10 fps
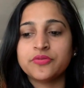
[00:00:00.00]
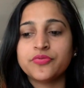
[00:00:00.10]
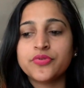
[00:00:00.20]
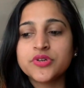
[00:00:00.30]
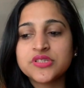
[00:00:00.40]

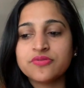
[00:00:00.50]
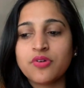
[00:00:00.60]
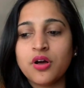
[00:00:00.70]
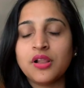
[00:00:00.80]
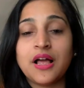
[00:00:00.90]
first of
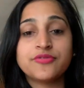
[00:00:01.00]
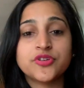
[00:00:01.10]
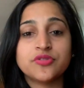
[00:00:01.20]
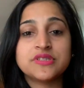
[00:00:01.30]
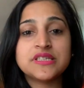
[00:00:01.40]
all,
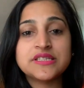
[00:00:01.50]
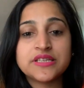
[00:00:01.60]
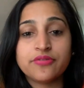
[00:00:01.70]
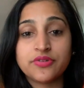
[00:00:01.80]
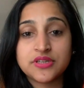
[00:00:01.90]
after your
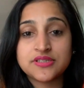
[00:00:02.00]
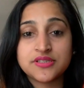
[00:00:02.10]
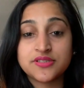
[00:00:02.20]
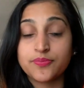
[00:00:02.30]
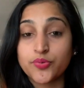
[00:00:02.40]
CGFNS
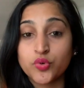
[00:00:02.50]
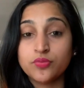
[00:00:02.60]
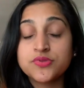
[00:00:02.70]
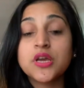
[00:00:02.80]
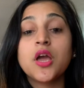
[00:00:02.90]
is
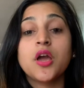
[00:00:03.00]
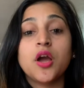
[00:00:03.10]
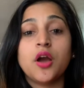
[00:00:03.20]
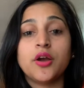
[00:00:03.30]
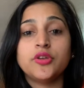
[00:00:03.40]
approved,
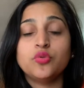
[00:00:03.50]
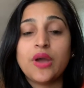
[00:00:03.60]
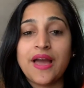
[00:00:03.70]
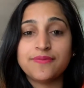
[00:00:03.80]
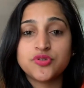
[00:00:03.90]
you
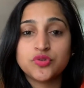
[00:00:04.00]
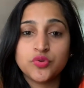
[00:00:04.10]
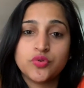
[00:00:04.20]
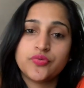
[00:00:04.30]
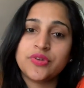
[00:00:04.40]
have
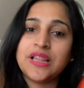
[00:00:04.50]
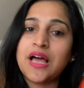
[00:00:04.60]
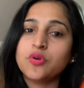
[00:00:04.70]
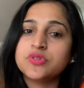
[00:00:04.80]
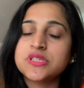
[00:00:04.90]
to fill
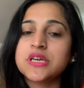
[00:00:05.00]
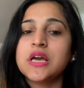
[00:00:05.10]
out